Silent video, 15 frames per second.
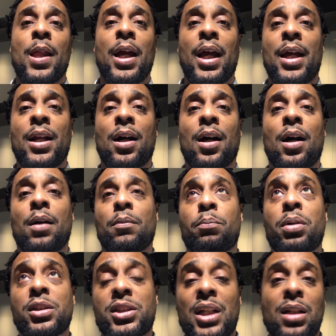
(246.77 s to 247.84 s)
And
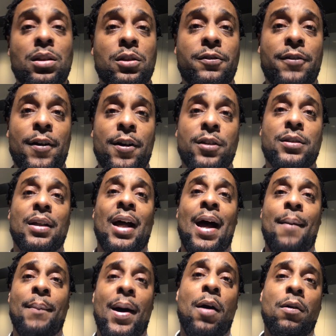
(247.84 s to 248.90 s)
put Jesus first.
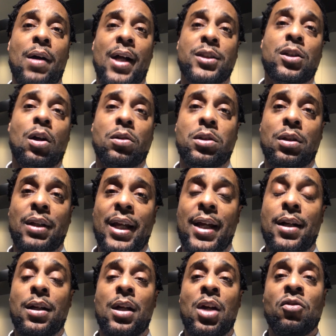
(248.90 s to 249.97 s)
I'm out. I'll talk to you
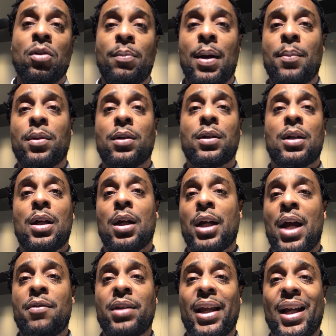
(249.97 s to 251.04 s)
later. Remember,
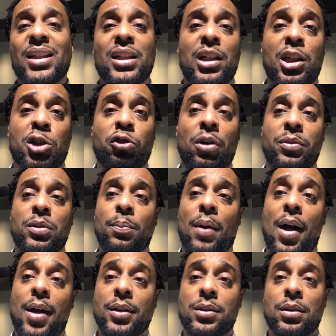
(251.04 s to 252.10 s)
everything is in the description
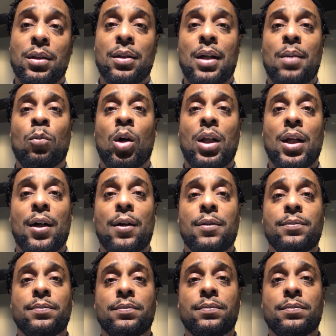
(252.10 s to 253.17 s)
box. One
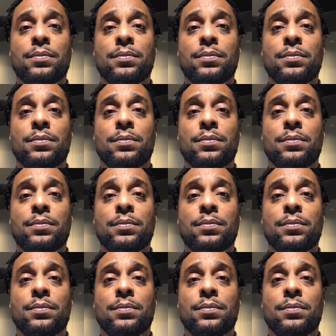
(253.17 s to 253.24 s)
love.